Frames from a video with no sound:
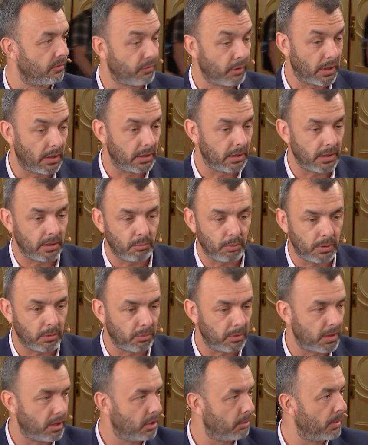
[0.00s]
Frankly, we
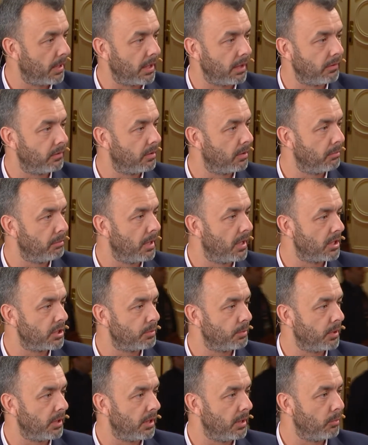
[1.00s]
don't care about incident
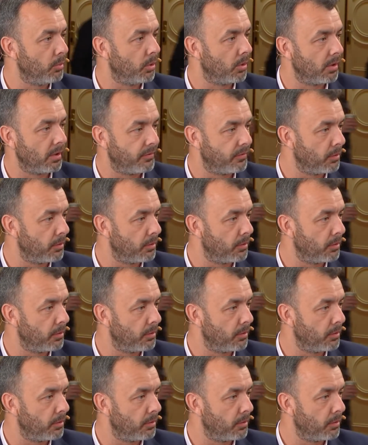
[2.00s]
management anymore.